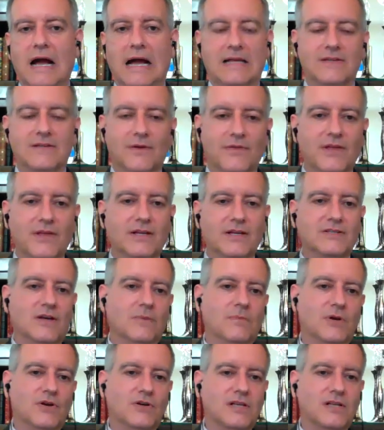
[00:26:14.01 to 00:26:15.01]
I don't think
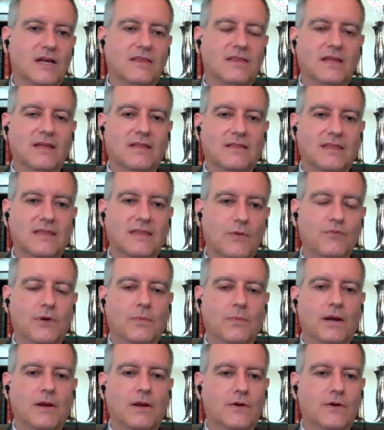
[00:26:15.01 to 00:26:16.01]
so, because I think they'll
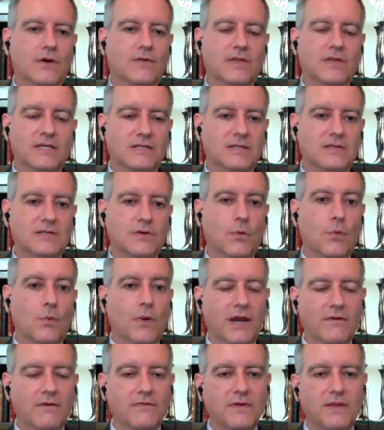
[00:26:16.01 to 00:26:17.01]
probably look at this as a
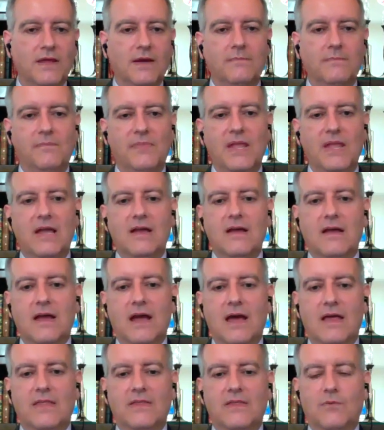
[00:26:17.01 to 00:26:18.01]
win for them,
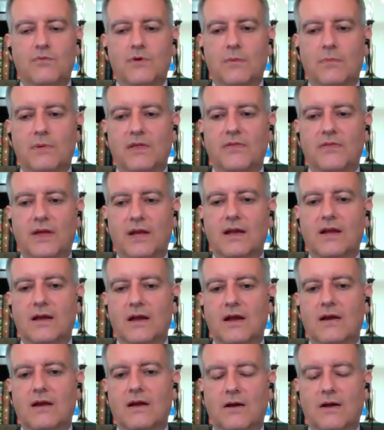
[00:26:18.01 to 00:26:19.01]
and they'll probably
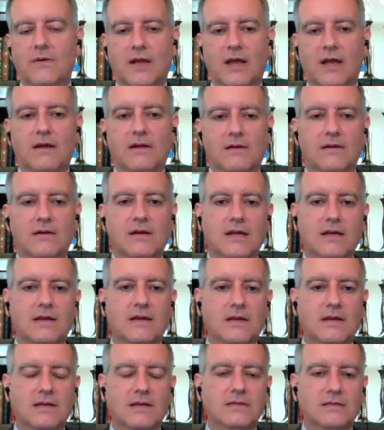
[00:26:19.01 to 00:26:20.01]
think, okay,
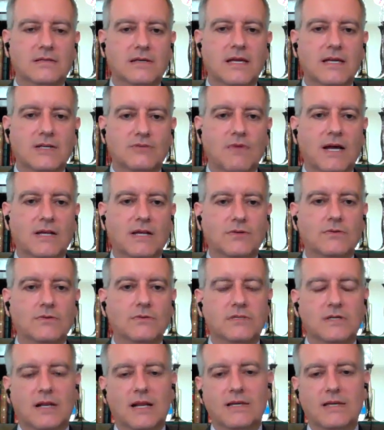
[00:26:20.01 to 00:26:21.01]
he's
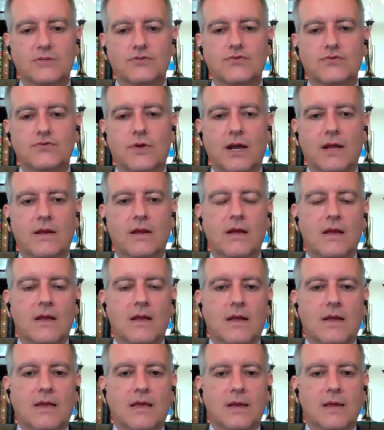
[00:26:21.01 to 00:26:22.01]
rattled, so let's try and
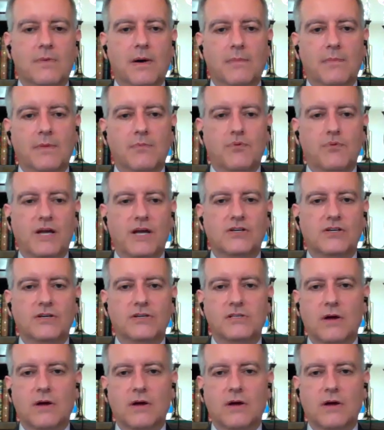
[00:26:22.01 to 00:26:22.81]
keep up the pressure.